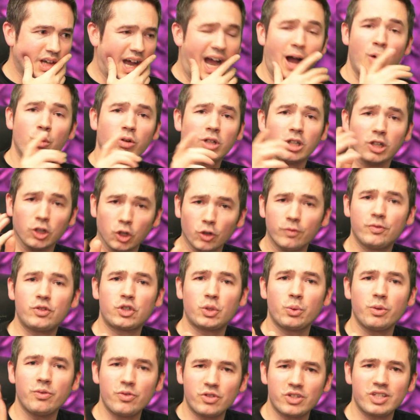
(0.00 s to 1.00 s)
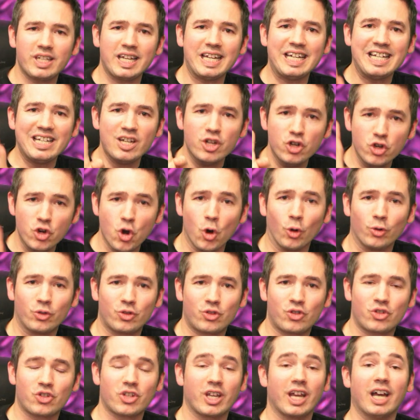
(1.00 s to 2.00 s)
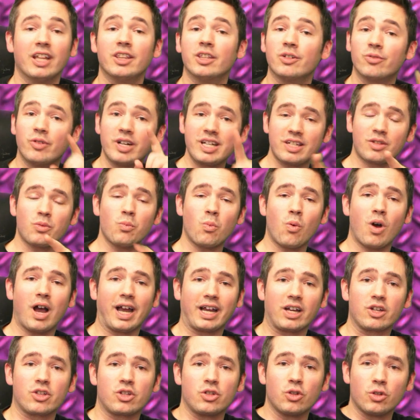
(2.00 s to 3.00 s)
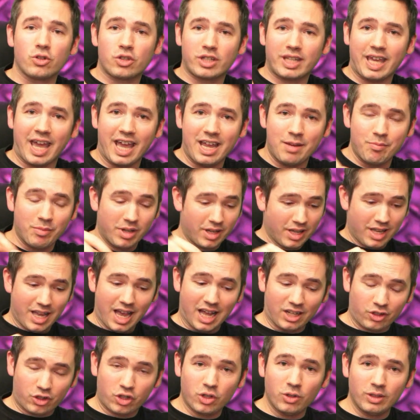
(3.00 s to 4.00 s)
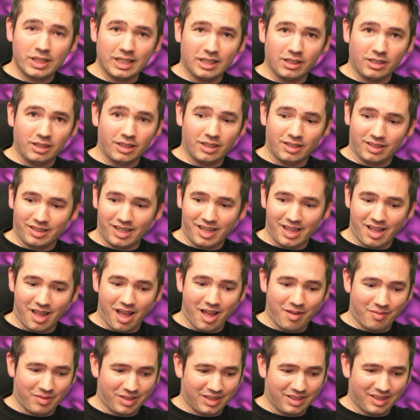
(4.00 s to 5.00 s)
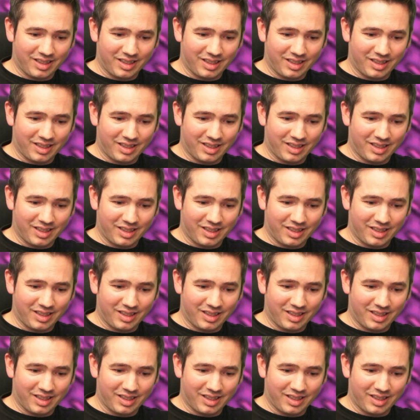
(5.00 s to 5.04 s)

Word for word: I, would love to have seen Nuts, and the reason why, because Nuts came, had two little, uh,